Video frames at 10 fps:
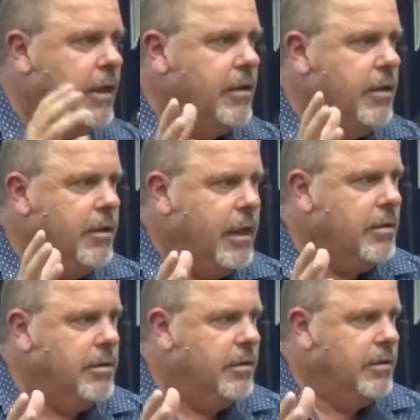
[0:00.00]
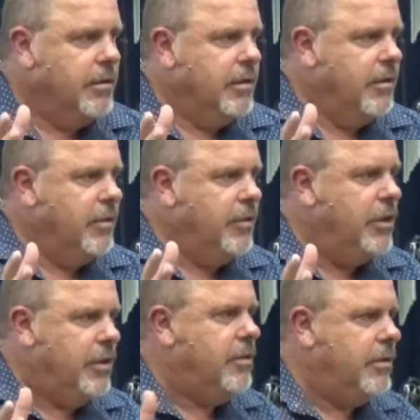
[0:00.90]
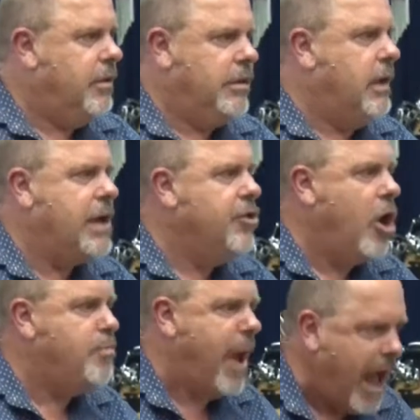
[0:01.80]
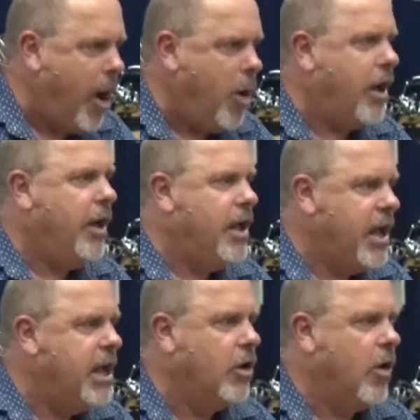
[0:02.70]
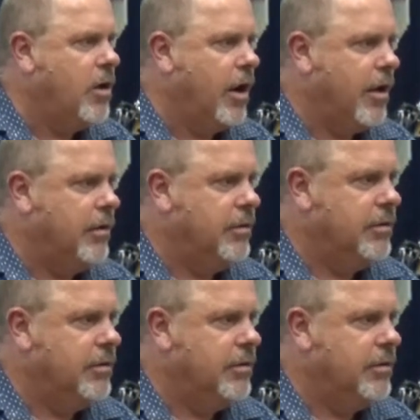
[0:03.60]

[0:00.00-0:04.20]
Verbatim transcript: That, that, that, had no power any longer.